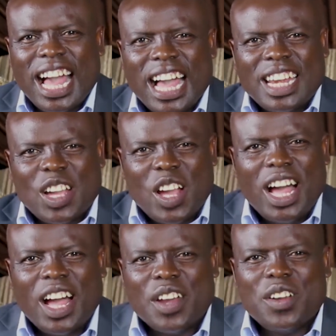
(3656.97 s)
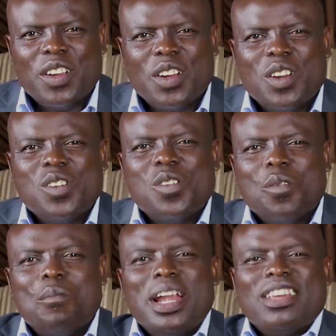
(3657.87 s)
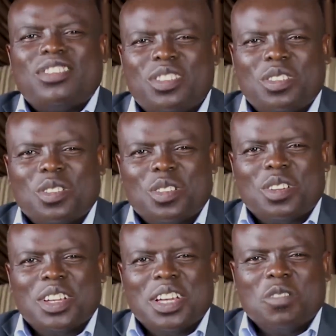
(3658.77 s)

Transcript: and God will bless you.